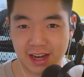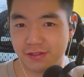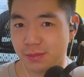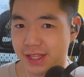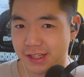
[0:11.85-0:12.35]
and a
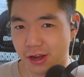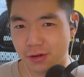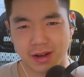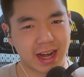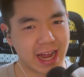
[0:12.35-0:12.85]
few months
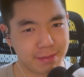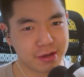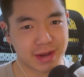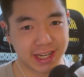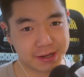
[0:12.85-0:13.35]
ago, I
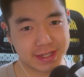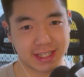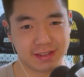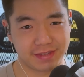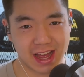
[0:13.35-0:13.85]
built my Neo
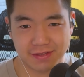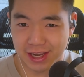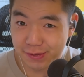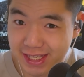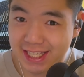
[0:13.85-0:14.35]
65
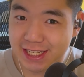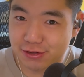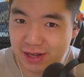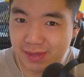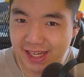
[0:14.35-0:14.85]
and it was
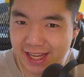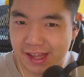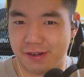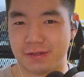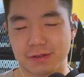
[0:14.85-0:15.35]
extremely
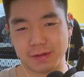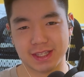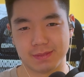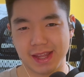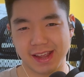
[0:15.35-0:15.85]
yellow.
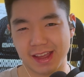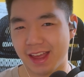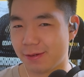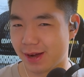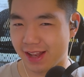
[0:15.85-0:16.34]
Reason being,
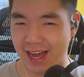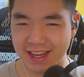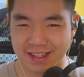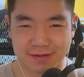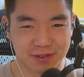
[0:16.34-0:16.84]
well, I
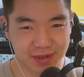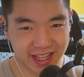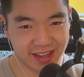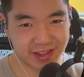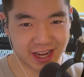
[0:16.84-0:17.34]
just
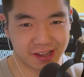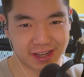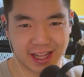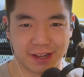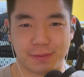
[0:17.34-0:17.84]
really love the color
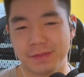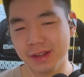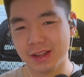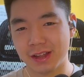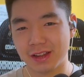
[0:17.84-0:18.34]
yellow.
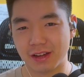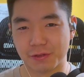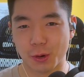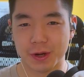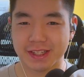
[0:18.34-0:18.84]

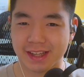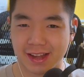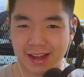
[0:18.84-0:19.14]
Of course,